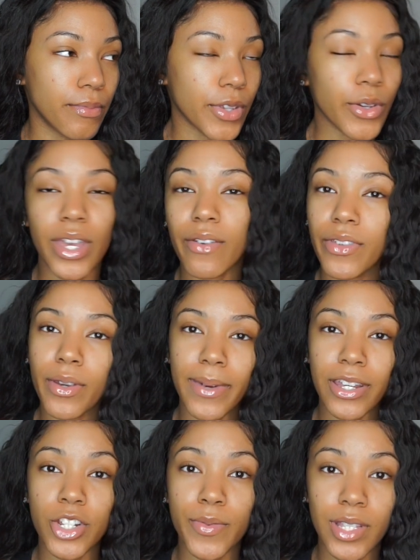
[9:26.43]
you give your
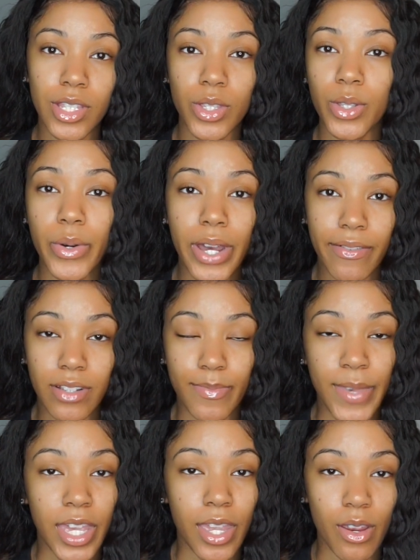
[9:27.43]
measurements to whoever's
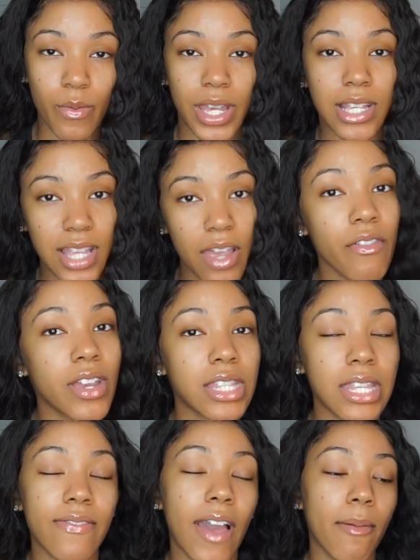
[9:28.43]
making your wig. Say for
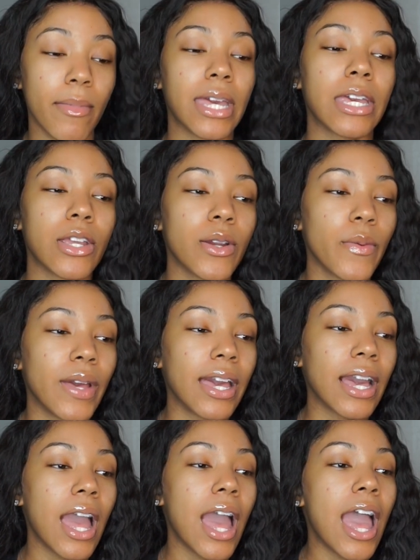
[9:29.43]
instance, I'm making your
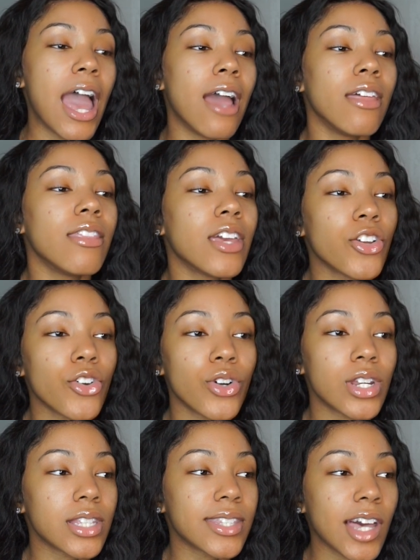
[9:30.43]
wig, and then you're
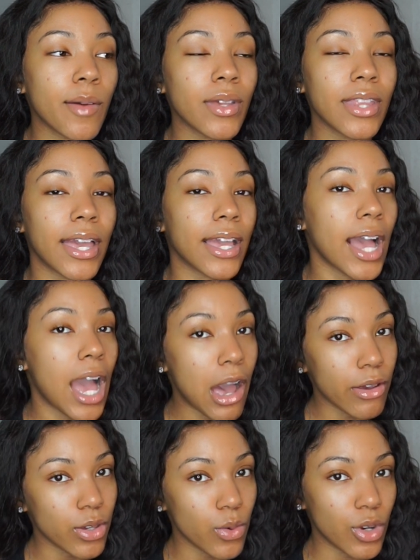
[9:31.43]
going to tell me like
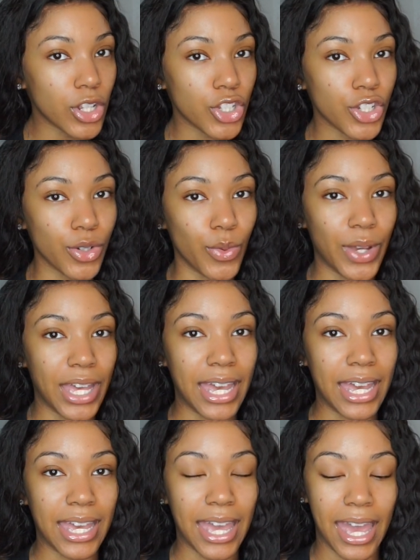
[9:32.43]
how you want your
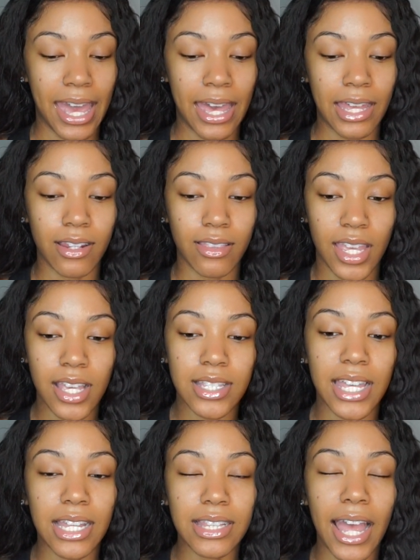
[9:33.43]
wig and things
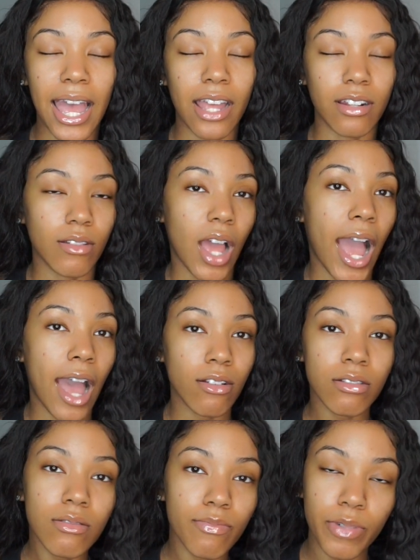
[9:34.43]
like that.
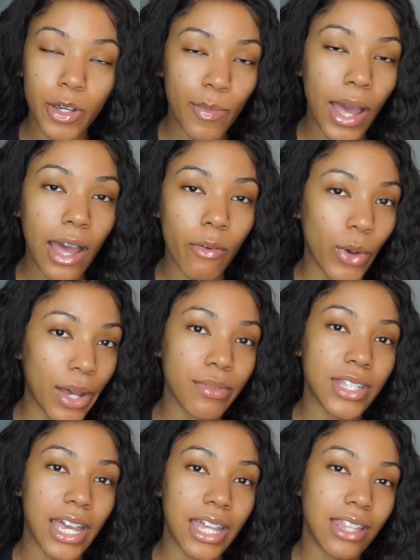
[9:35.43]
I'll put my
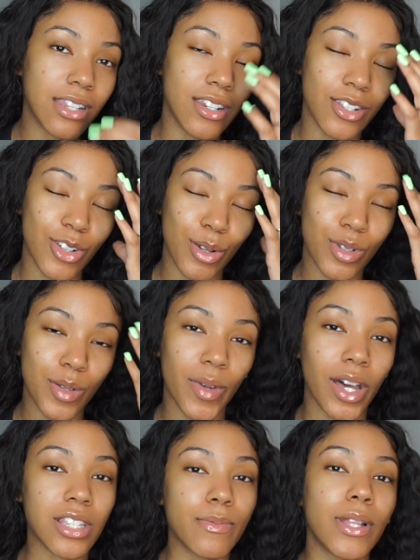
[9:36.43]
website in the description
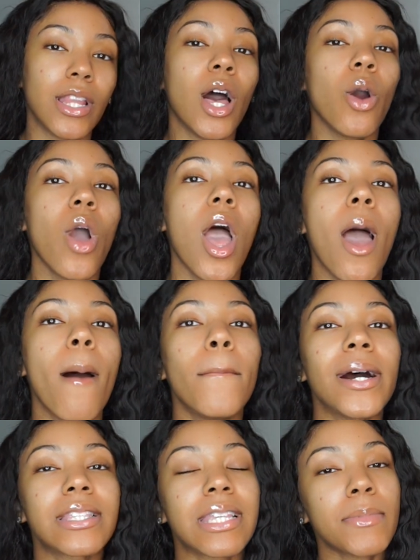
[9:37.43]
box below,
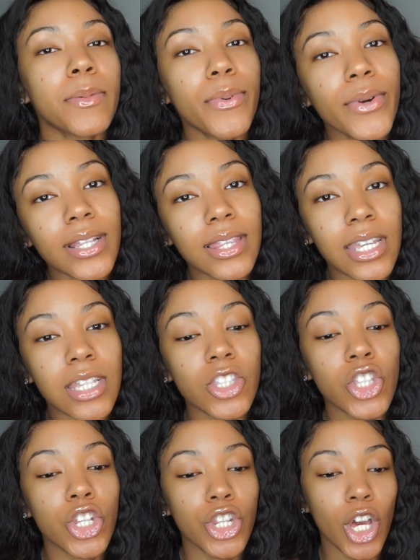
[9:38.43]
but some important things
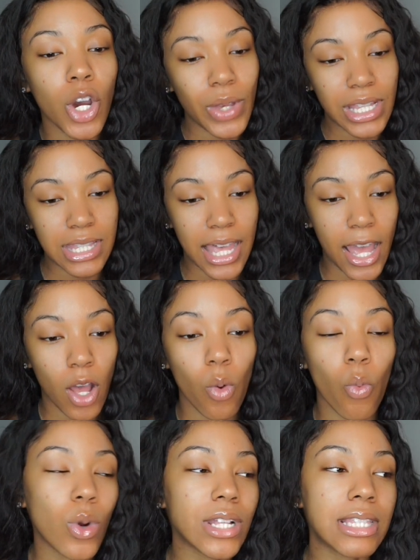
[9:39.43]
to know is like
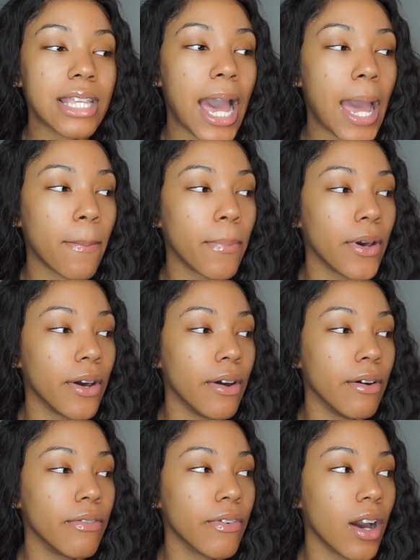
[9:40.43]
what type
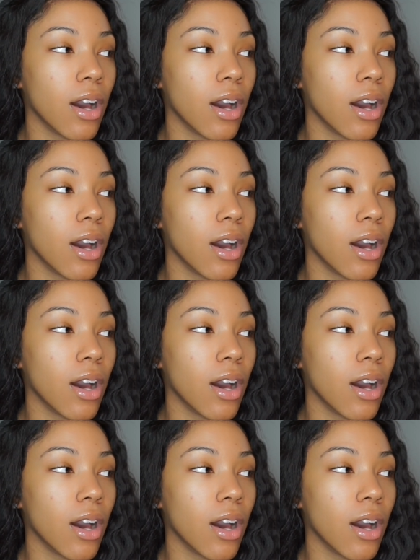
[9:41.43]
of